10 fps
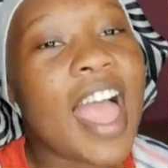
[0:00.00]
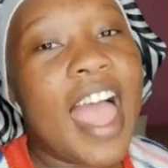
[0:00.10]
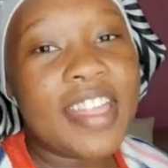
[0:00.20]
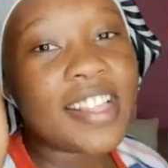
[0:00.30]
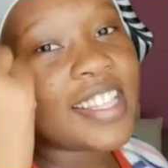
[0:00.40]

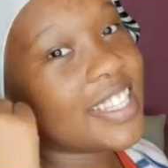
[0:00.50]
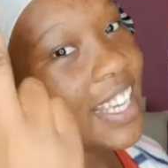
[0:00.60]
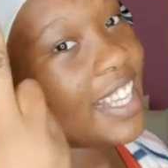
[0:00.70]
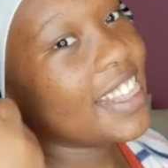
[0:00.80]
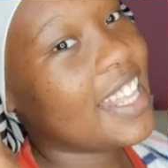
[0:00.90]
And then the
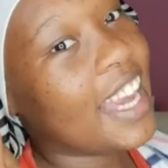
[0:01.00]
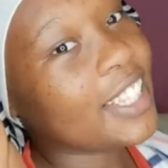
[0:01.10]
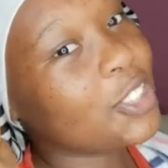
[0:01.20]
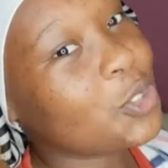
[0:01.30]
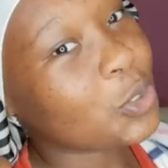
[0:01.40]
second thing I
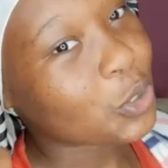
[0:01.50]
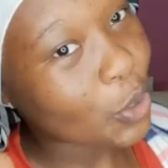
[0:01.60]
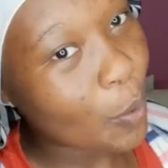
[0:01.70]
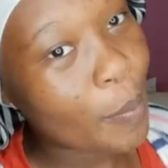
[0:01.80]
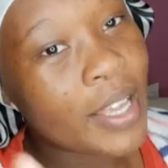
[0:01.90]
need to
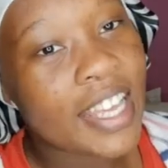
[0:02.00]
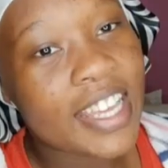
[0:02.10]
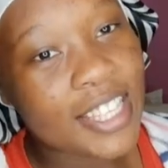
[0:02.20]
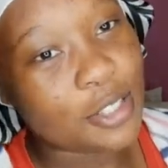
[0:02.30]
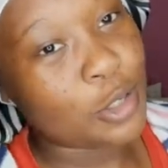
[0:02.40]
stop
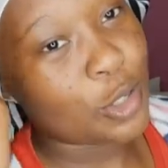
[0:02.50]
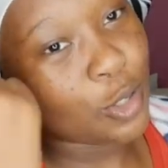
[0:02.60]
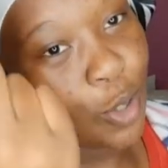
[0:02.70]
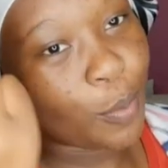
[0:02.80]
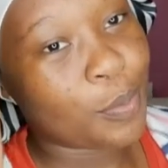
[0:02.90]
is to
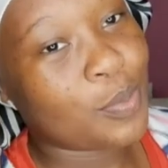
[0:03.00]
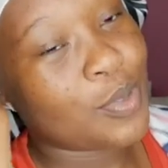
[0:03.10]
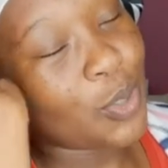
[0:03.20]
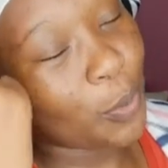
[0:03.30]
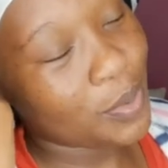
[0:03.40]
stop,
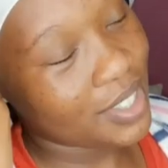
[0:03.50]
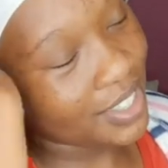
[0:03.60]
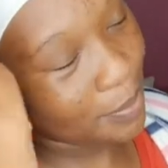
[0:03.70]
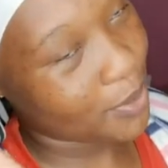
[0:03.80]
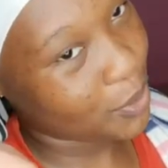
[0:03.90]
stop
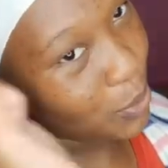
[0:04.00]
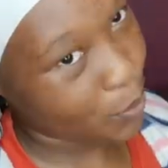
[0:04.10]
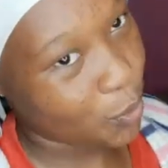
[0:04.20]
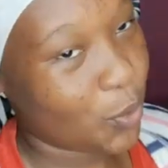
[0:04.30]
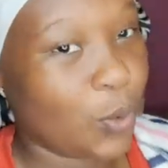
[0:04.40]
sleeping
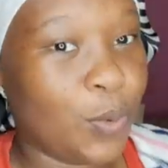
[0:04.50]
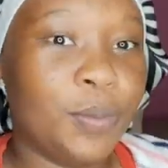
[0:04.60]
tomorrow.